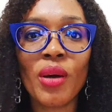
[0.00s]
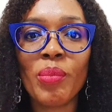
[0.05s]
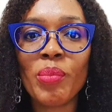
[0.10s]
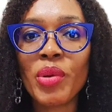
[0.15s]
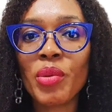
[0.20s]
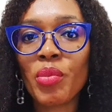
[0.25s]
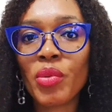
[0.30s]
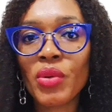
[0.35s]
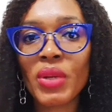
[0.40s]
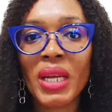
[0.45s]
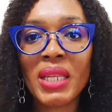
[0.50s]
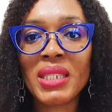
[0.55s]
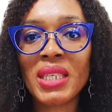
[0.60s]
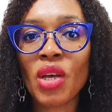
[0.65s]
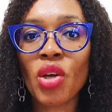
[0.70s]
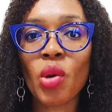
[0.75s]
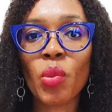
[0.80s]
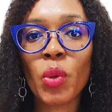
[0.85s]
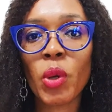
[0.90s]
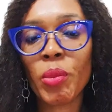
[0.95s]
people that
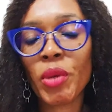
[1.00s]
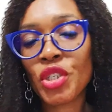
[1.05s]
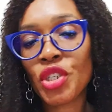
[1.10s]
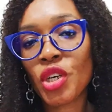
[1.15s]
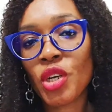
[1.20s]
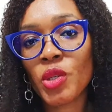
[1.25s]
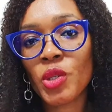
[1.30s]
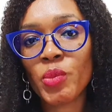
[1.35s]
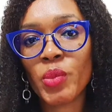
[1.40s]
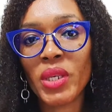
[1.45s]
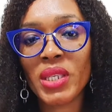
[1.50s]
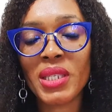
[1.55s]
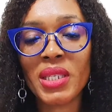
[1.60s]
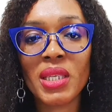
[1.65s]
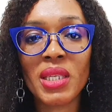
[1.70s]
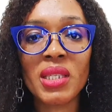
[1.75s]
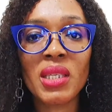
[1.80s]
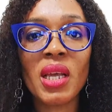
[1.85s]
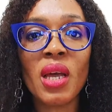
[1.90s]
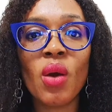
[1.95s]
take up commercial
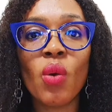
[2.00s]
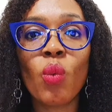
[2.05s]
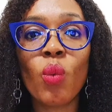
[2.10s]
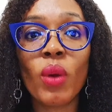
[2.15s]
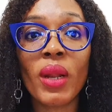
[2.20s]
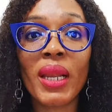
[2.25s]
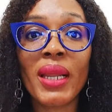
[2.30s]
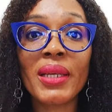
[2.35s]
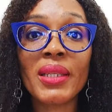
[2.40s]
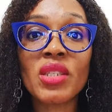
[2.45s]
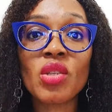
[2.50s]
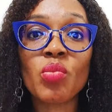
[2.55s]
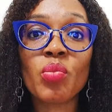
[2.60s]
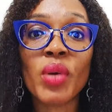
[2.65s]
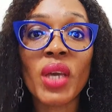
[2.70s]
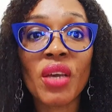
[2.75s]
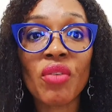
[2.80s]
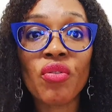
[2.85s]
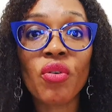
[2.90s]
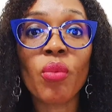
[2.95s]
spaces willing to
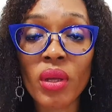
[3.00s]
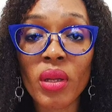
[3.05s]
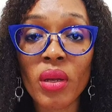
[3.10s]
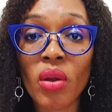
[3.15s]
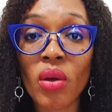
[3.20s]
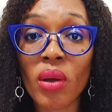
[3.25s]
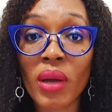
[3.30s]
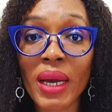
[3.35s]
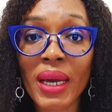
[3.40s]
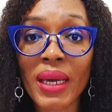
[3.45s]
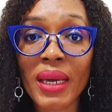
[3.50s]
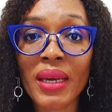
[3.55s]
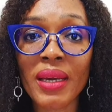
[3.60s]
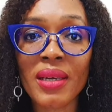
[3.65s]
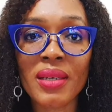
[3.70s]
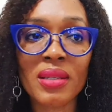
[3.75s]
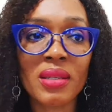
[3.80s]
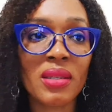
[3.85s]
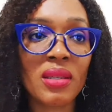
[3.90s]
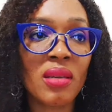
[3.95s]
pay for longer
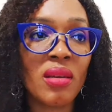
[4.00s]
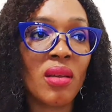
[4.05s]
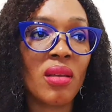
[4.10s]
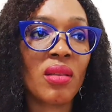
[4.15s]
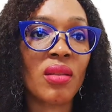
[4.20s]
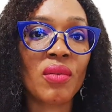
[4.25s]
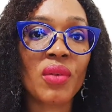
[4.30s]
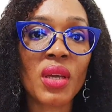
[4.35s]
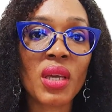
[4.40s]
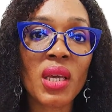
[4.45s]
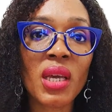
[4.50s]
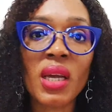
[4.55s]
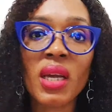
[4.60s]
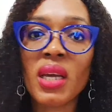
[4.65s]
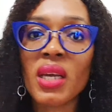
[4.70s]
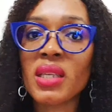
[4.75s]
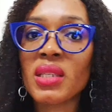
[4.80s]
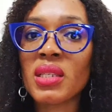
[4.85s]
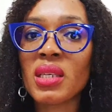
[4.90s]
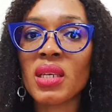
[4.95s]
years, 3
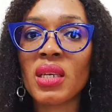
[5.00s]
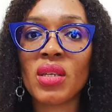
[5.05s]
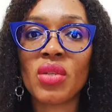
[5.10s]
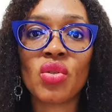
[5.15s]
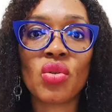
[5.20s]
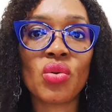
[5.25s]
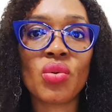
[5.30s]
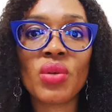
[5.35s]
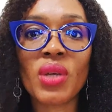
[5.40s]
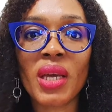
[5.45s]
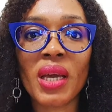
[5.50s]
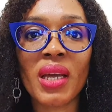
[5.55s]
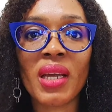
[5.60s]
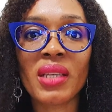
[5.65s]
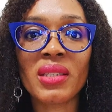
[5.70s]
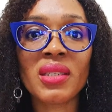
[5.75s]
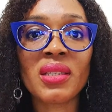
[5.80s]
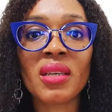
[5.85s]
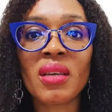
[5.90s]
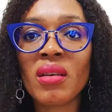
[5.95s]
years, 2
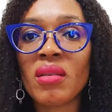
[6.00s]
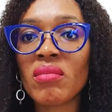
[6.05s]
years,